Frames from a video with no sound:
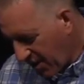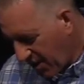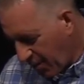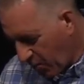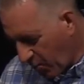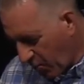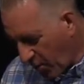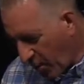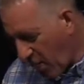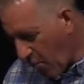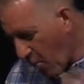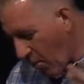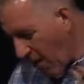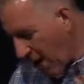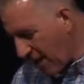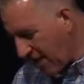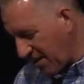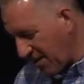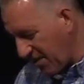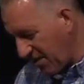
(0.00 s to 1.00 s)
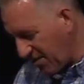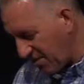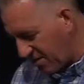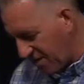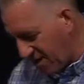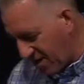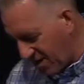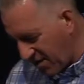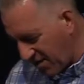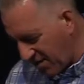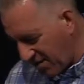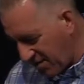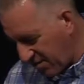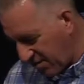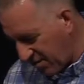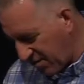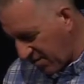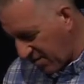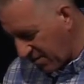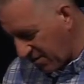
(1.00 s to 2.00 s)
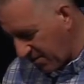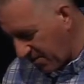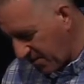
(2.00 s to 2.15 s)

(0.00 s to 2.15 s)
And we are writing these things